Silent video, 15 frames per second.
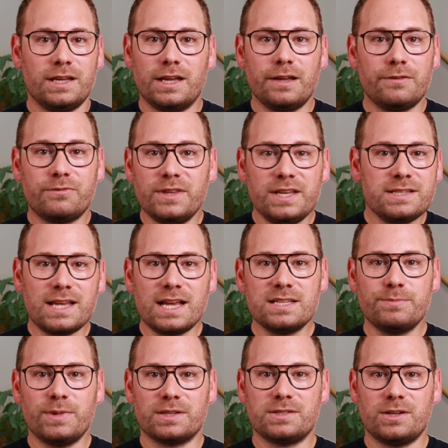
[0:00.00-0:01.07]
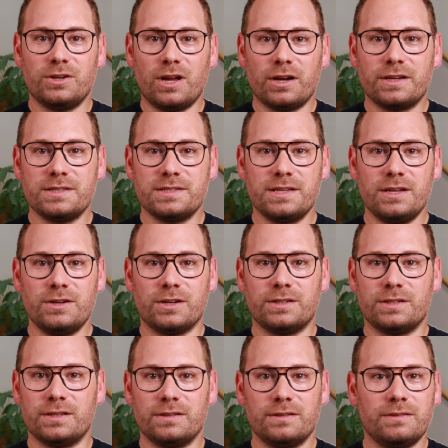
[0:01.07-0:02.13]
If these aspects are not considered,
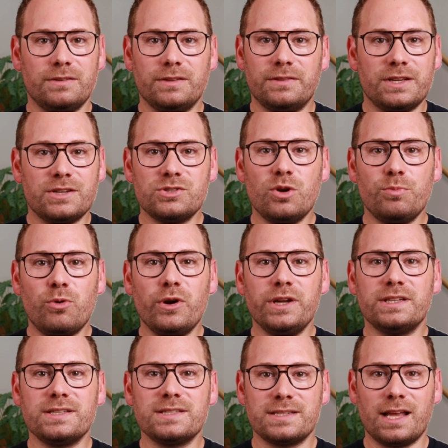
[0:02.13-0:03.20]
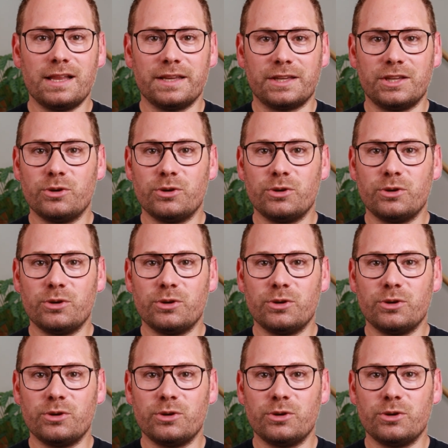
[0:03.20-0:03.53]
there's no point in selling.